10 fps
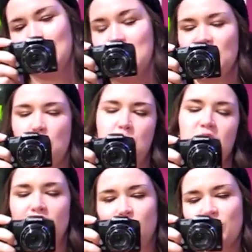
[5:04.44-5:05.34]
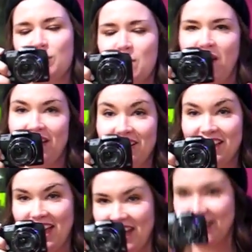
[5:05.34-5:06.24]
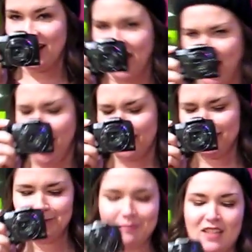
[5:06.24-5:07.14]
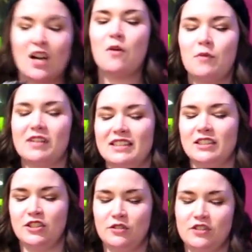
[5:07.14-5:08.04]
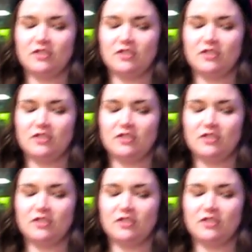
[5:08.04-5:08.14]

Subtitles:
Mr. Wilyousmile Canada. We're at the juice